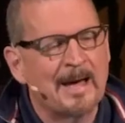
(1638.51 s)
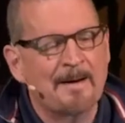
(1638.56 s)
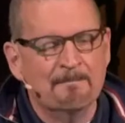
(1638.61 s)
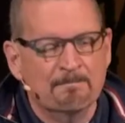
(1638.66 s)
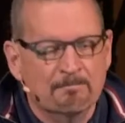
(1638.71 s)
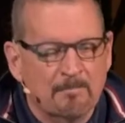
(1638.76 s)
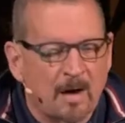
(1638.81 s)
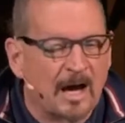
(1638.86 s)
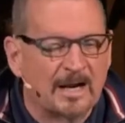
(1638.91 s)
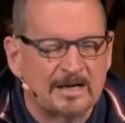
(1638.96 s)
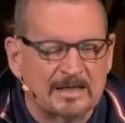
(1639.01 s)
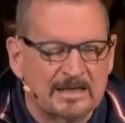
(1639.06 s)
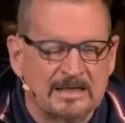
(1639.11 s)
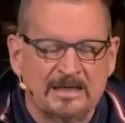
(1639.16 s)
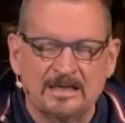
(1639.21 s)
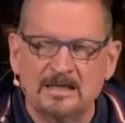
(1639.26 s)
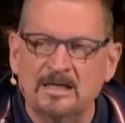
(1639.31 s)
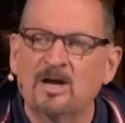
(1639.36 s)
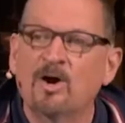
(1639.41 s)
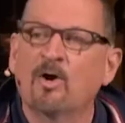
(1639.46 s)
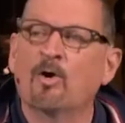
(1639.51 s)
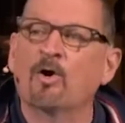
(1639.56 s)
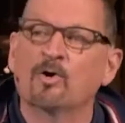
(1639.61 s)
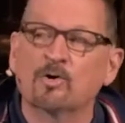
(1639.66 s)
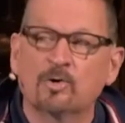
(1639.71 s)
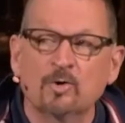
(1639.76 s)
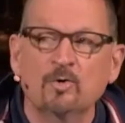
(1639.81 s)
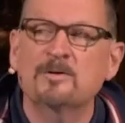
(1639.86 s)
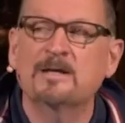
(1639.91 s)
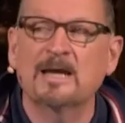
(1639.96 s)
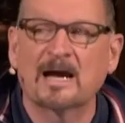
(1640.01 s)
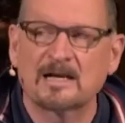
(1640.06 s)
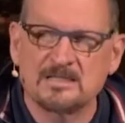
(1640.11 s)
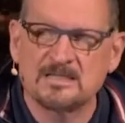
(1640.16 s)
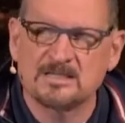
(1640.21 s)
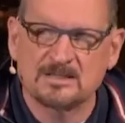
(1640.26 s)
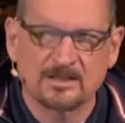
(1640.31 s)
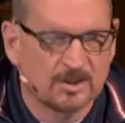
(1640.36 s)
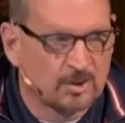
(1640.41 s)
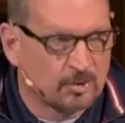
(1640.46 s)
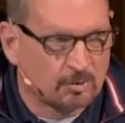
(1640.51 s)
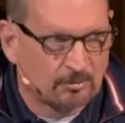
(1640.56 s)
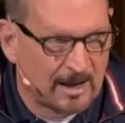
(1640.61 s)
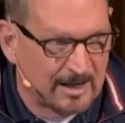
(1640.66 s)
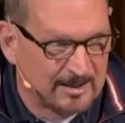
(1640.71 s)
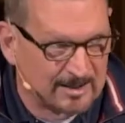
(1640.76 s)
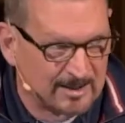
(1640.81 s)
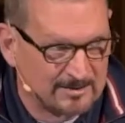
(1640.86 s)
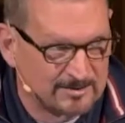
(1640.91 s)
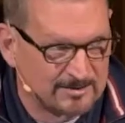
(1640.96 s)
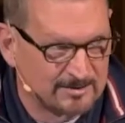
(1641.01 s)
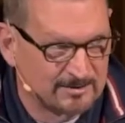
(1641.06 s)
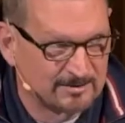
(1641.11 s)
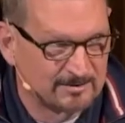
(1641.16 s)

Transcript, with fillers: money, or who gets the credit.